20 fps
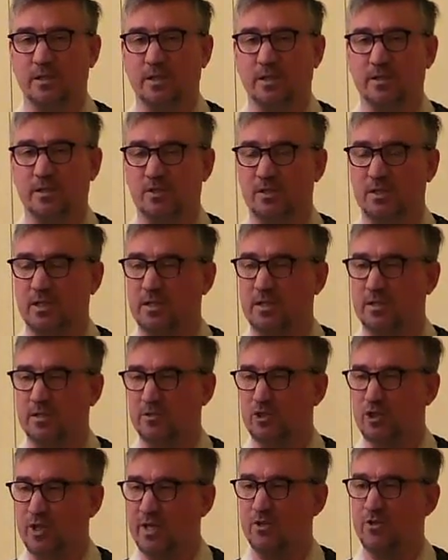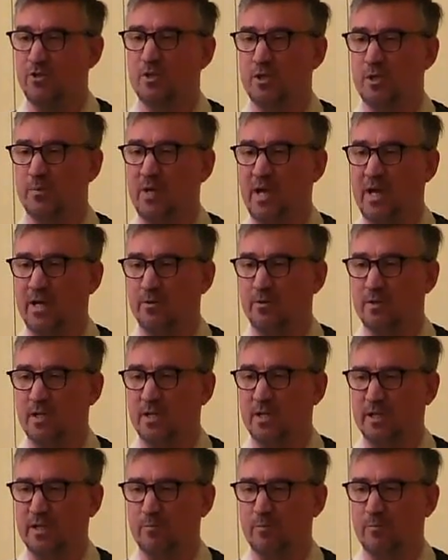start changing your
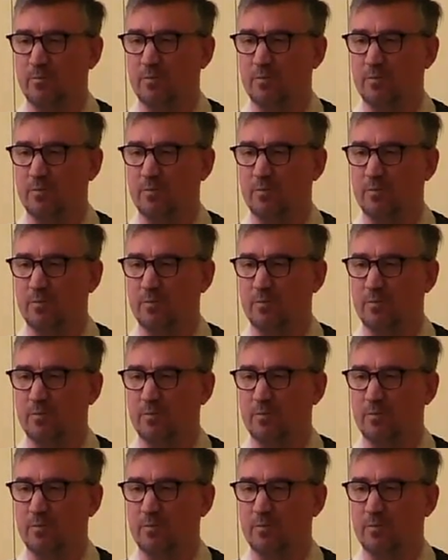paradigm.